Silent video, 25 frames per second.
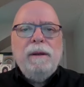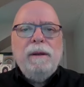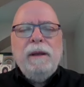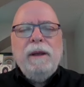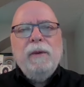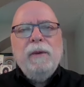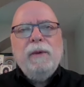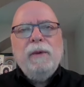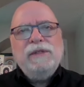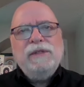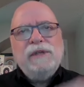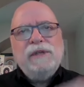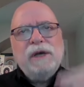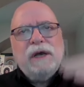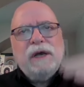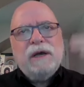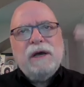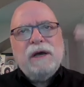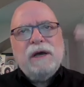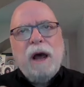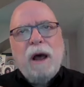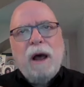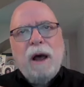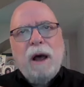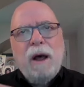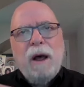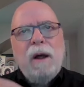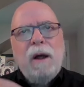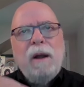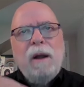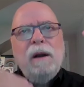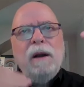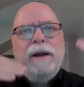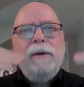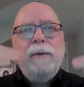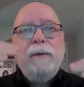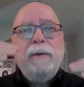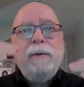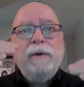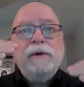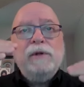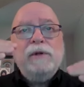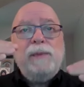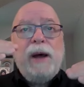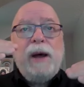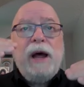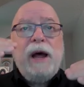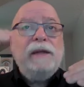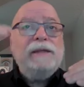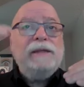it was a call and a
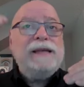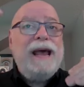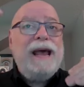response,